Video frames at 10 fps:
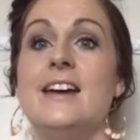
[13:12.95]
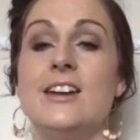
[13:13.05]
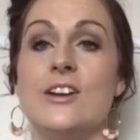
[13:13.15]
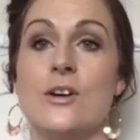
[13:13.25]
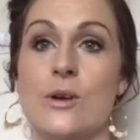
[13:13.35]

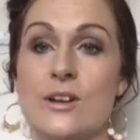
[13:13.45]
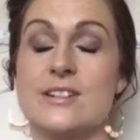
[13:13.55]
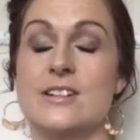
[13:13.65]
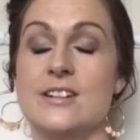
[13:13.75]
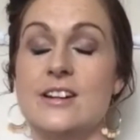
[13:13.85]
You know,
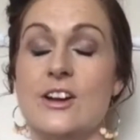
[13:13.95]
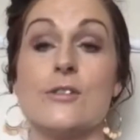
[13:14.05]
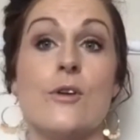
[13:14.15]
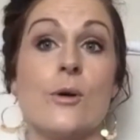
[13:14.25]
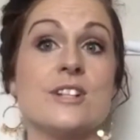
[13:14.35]

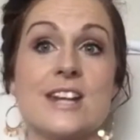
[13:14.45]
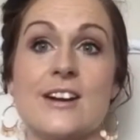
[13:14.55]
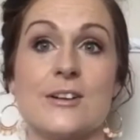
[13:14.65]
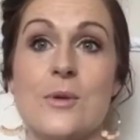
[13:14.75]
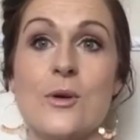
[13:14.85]
looking forward to
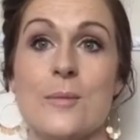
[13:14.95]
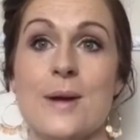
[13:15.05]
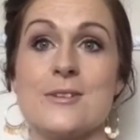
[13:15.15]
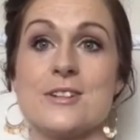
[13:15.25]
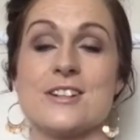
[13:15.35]
hearing more
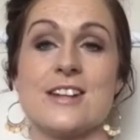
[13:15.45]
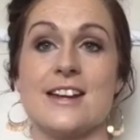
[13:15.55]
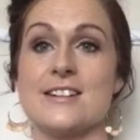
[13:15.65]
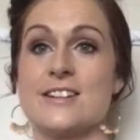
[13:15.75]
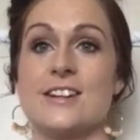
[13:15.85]
about it.
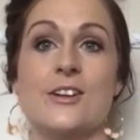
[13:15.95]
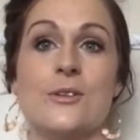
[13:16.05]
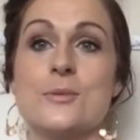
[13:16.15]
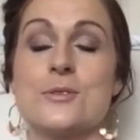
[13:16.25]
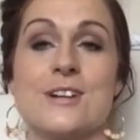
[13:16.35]
And, you know,
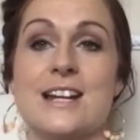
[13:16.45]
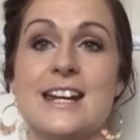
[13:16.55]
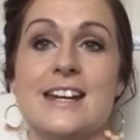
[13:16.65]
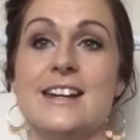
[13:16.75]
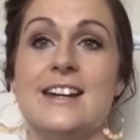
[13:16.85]
it was
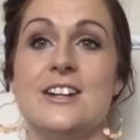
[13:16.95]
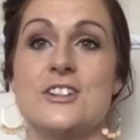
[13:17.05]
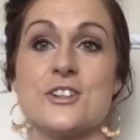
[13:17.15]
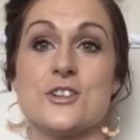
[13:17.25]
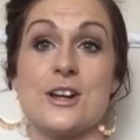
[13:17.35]
really
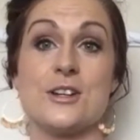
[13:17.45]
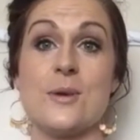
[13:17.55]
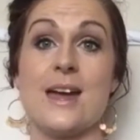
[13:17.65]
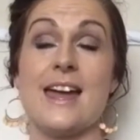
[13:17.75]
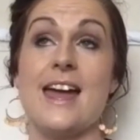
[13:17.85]
just straight
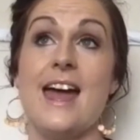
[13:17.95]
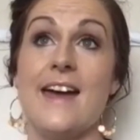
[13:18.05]
away.